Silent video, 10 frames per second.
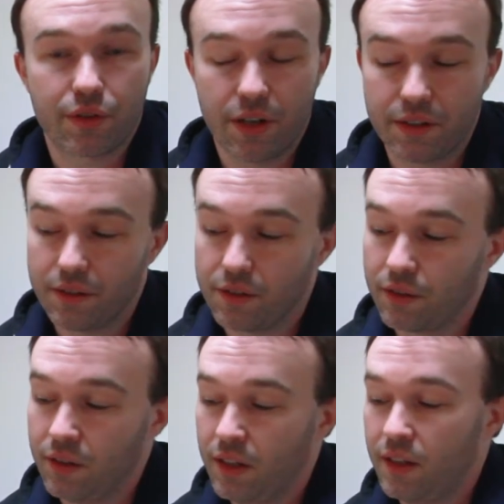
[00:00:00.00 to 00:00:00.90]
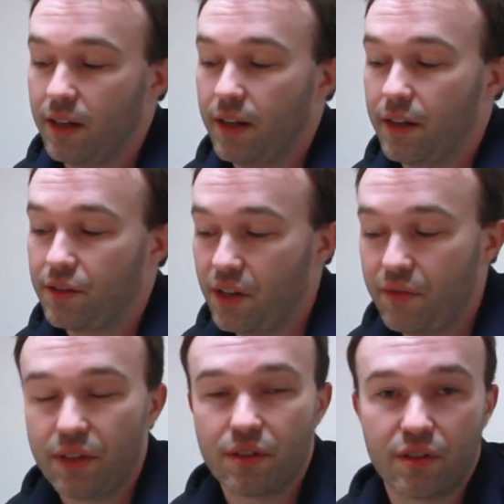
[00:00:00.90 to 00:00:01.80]
credit.
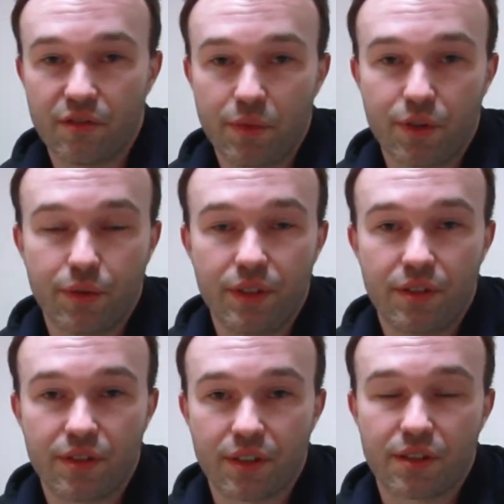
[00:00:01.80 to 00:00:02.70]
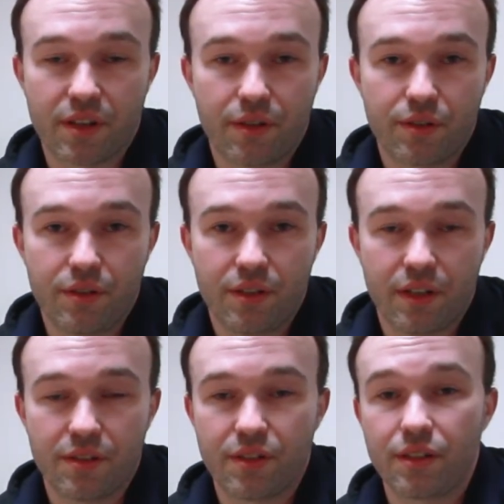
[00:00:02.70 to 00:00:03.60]
Savings of between £6,000
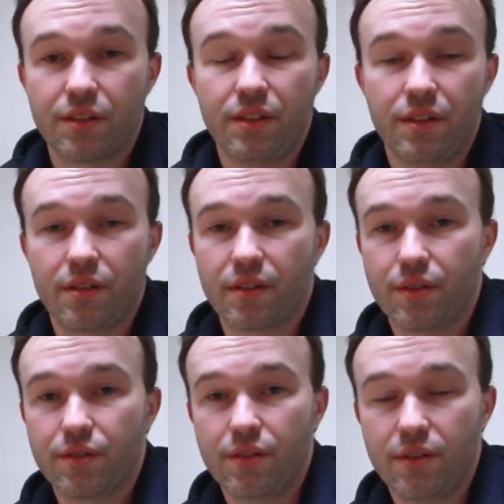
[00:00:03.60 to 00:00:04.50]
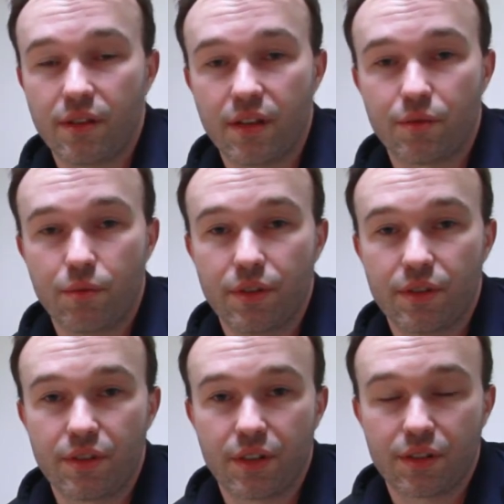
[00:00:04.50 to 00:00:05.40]
and £16,000, that's
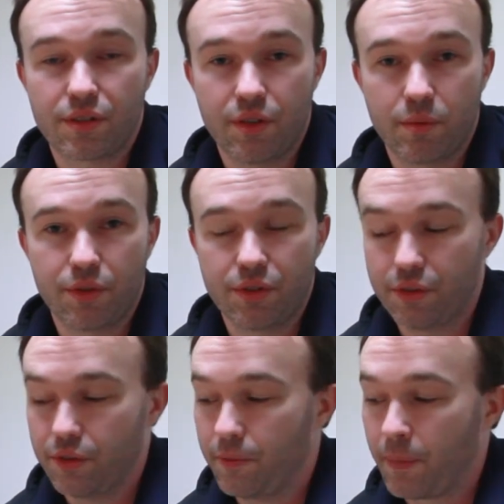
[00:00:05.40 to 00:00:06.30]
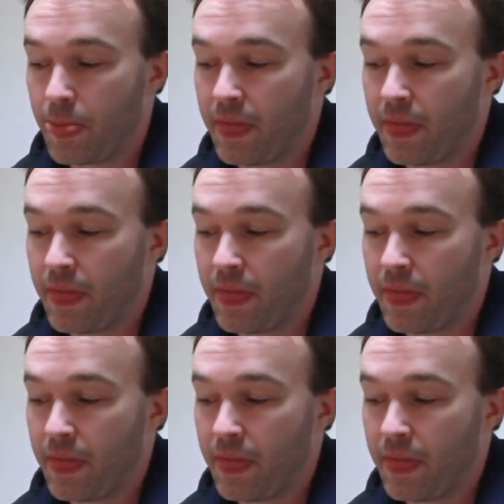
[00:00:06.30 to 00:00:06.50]
16000,